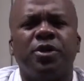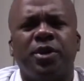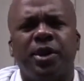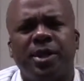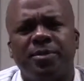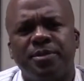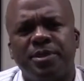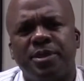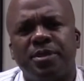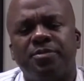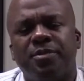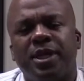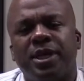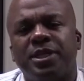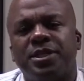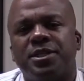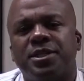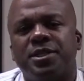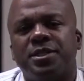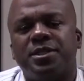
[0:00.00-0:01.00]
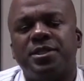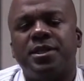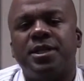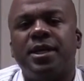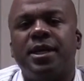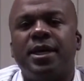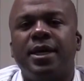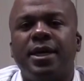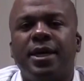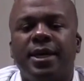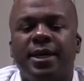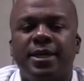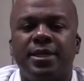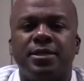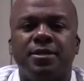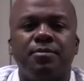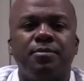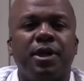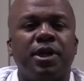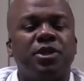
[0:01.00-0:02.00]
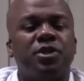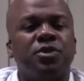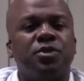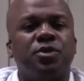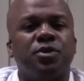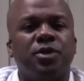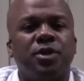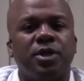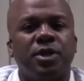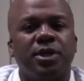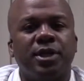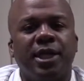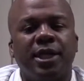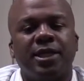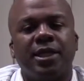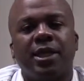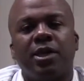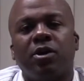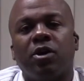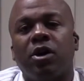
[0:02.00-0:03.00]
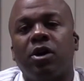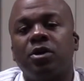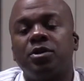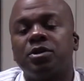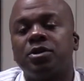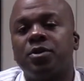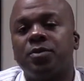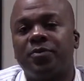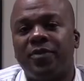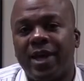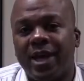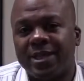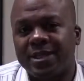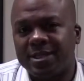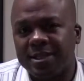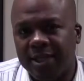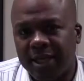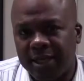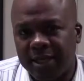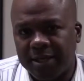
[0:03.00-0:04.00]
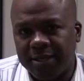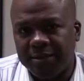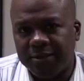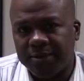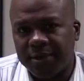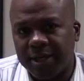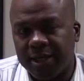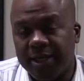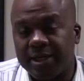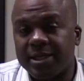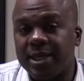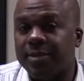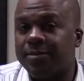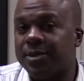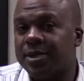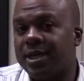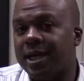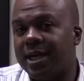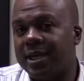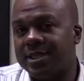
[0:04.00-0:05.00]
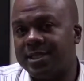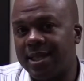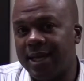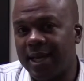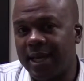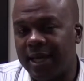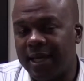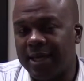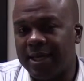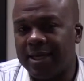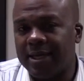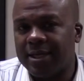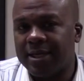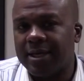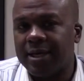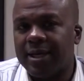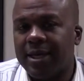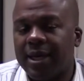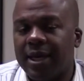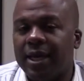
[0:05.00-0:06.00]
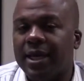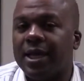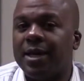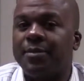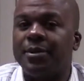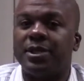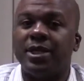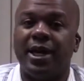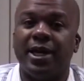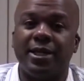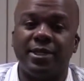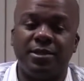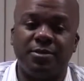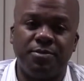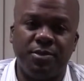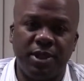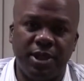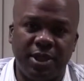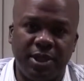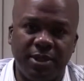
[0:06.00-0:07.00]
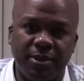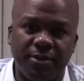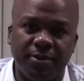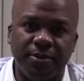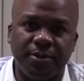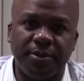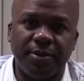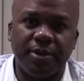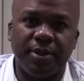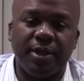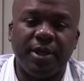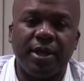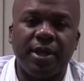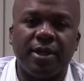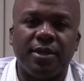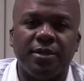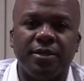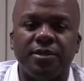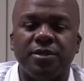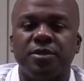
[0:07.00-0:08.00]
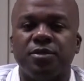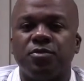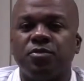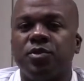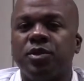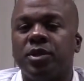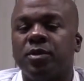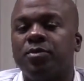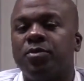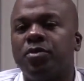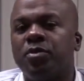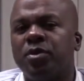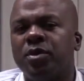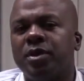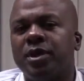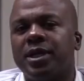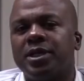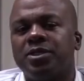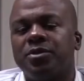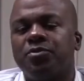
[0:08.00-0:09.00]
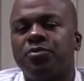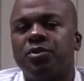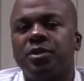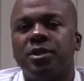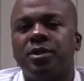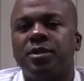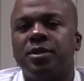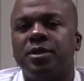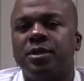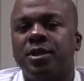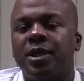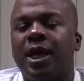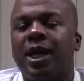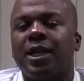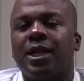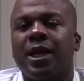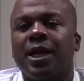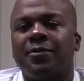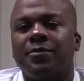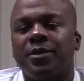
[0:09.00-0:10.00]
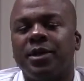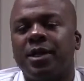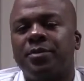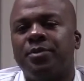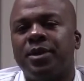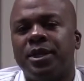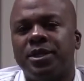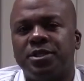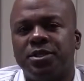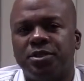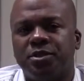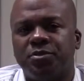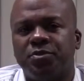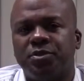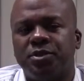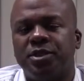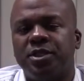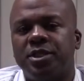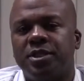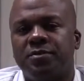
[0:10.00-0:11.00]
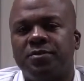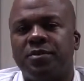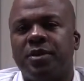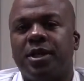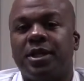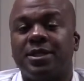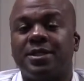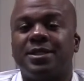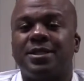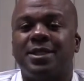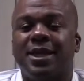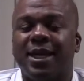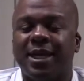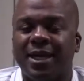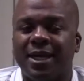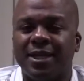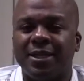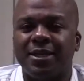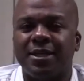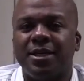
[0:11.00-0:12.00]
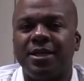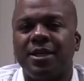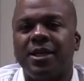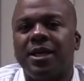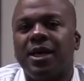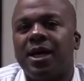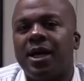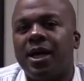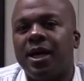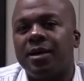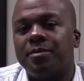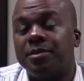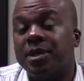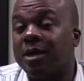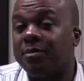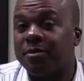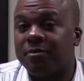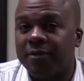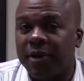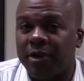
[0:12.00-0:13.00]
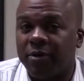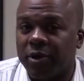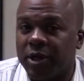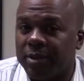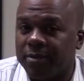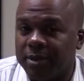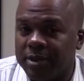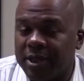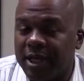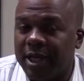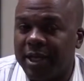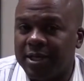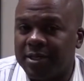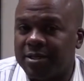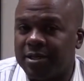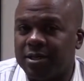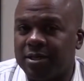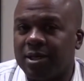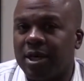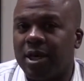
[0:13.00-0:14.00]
your Hep C patients is to make sure that they are also vaccinated against hepatitis A and hepatitis B. This is really important as you would not like for that patient to receive a second uh, type of viral hepatitis on